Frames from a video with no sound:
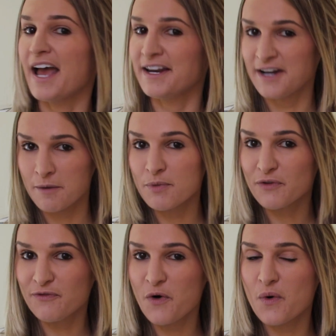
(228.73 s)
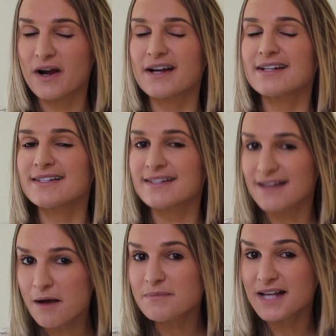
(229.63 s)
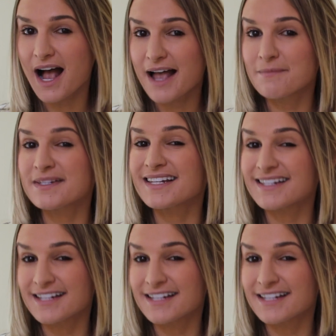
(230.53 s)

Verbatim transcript: And number four, sometimes the